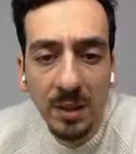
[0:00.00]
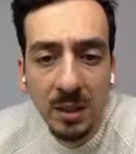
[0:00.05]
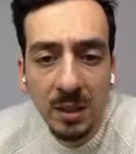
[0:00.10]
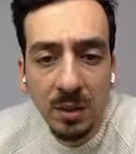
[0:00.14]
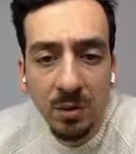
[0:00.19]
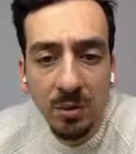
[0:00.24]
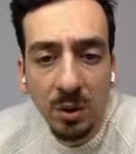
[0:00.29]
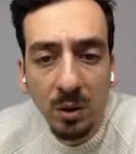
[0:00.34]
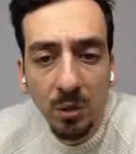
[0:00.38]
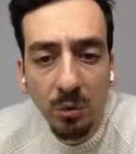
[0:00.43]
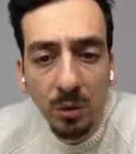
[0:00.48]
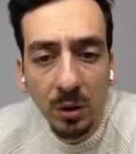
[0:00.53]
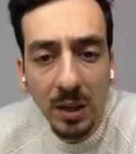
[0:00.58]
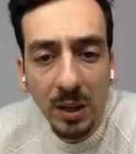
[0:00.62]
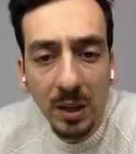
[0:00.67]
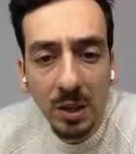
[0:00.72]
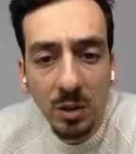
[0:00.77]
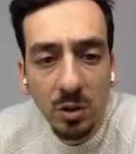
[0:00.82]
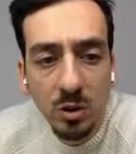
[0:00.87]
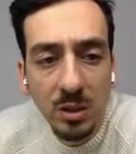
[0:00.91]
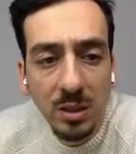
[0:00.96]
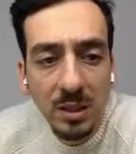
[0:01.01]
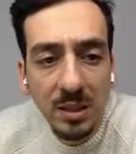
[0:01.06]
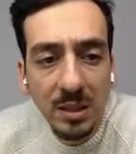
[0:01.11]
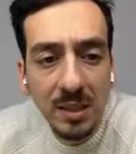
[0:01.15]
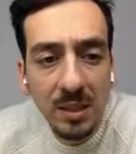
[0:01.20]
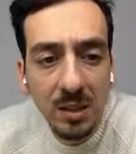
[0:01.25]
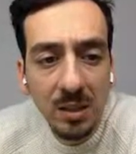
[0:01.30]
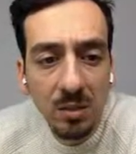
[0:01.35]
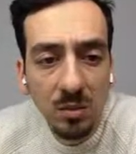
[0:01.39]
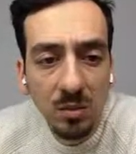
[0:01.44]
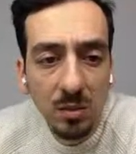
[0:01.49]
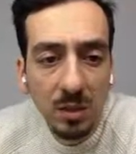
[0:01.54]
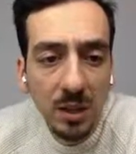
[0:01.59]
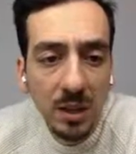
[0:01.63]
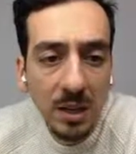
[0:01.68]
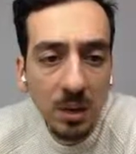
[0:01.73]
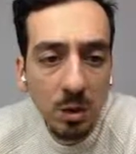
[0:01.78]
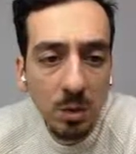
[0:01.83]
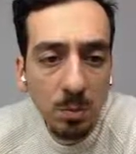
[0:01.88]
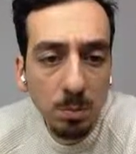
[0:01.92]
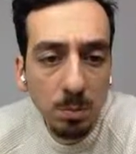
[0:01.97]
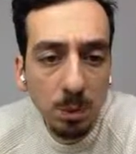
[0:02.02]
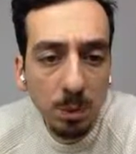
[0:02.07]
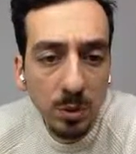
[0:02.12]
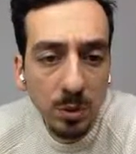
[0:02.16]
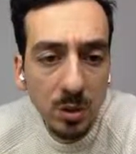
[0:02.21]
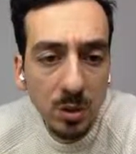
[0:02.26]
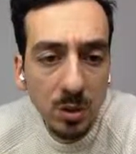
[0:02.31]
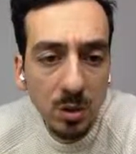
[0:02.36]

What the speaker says: The verification and identification process